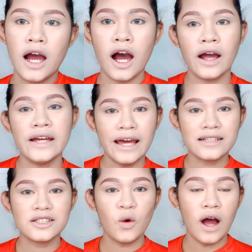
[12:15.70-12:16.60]
Okay,
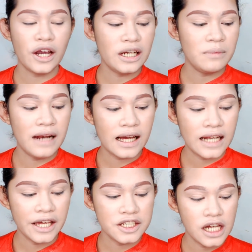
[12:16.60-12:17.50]
next, kukuha kayo ng black
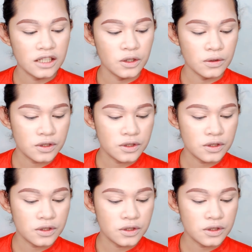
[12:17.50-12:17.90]
na eyeshadow.